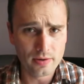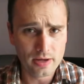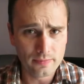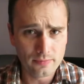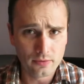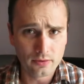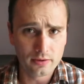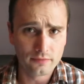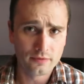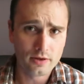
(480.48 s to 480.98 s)

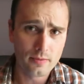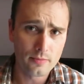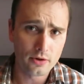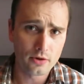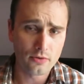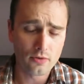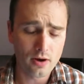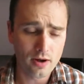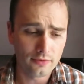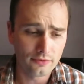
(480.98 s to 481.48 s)
people have come
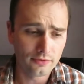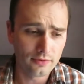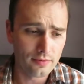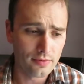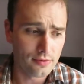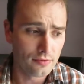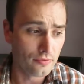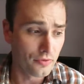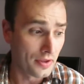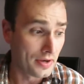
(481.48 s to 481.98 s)
across it
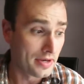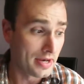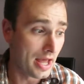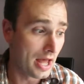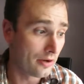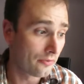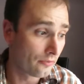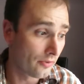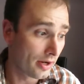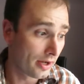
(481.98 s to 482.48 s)
through the
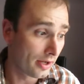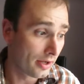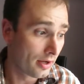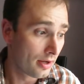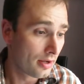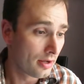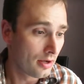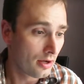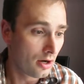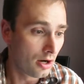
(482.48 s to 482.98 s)
Ned rig.
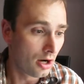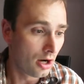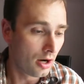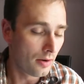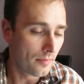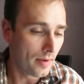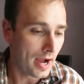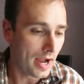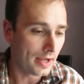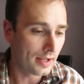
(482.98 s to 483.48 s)

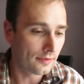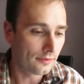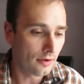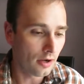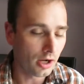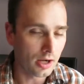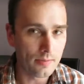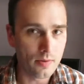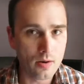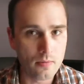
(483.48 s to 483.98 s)
I could
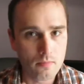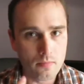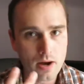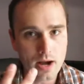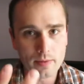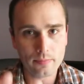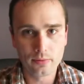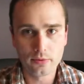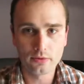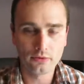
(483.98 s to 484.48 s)
talk about
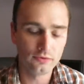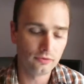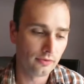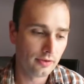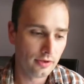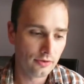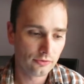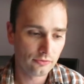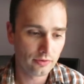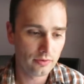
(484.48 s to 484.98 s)
my personal
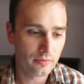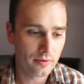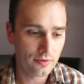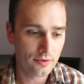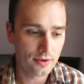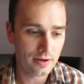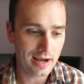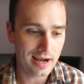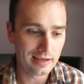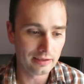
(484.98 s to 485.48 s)
history
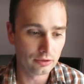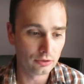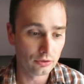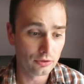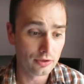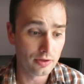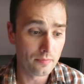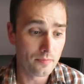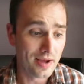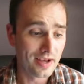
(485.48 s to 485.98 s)
with it. I
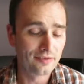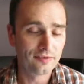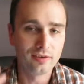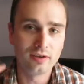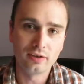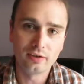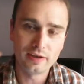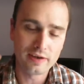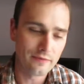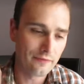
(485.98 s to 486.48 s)
learned to
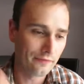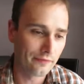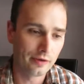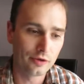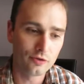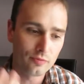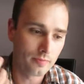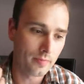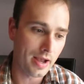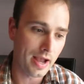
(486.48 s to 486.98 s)
basically
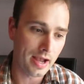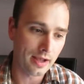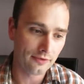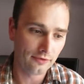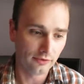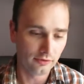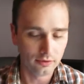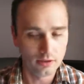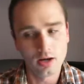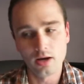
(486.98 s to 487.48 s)
fish
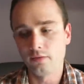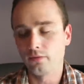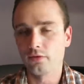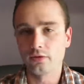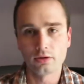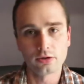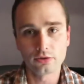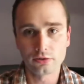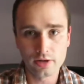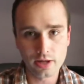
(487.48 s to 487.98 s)
bass and cover
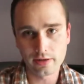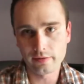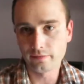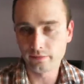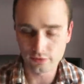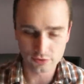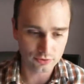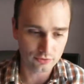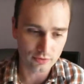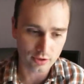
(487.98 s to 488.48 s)
and learn how to
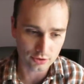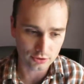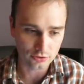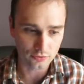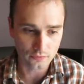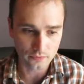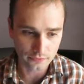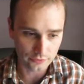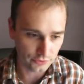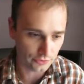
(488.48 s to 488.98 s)
fish structure
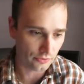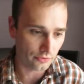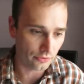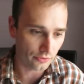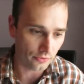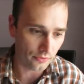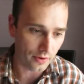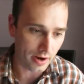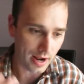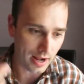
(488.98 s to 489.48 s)
with
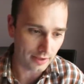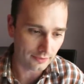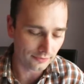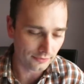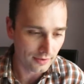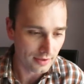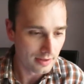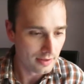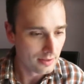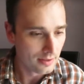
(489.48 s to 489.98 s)
shorter rods.